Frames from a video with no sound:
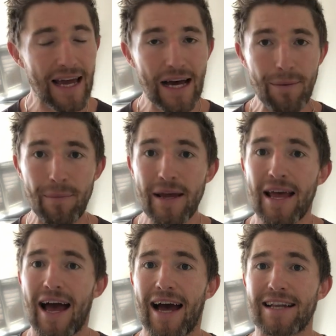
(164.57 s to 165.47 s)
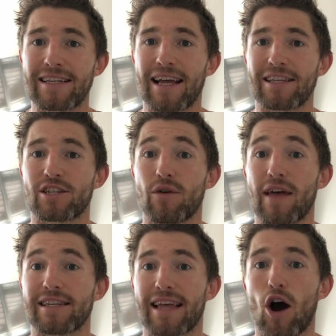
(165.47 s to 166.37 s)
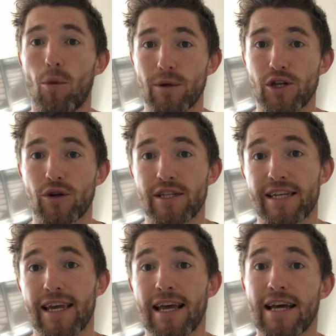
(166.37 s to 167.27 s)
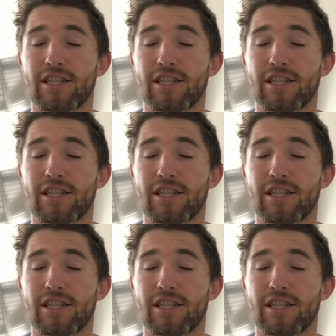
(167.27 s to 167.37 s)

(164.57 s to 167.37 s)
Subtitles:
and so there's that opportunity.